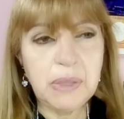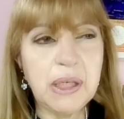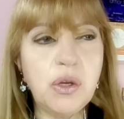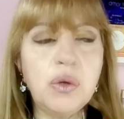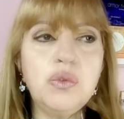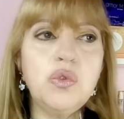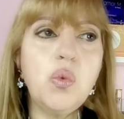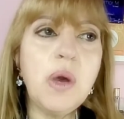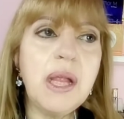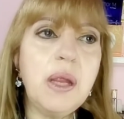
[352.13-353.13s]
It goes
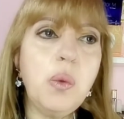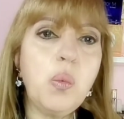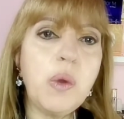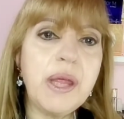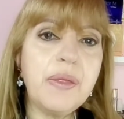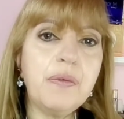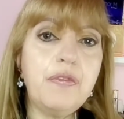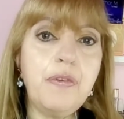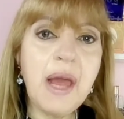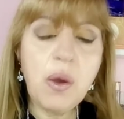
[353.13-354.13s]
well with
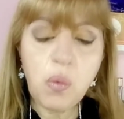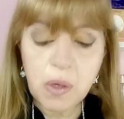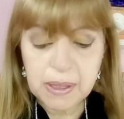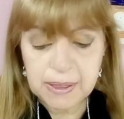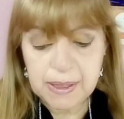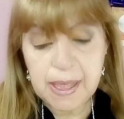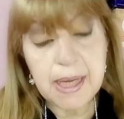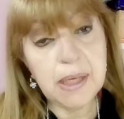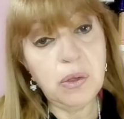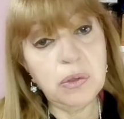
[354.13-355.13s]
flowers
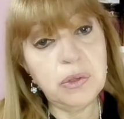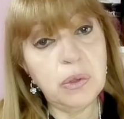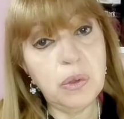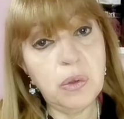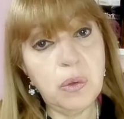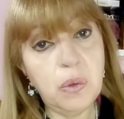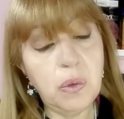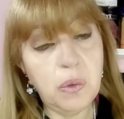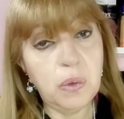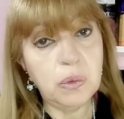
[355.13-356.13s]
and
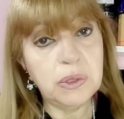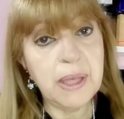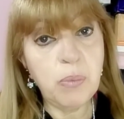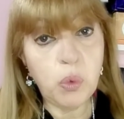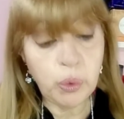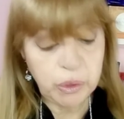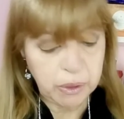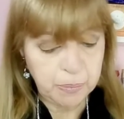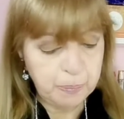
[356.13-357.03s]
also some wood.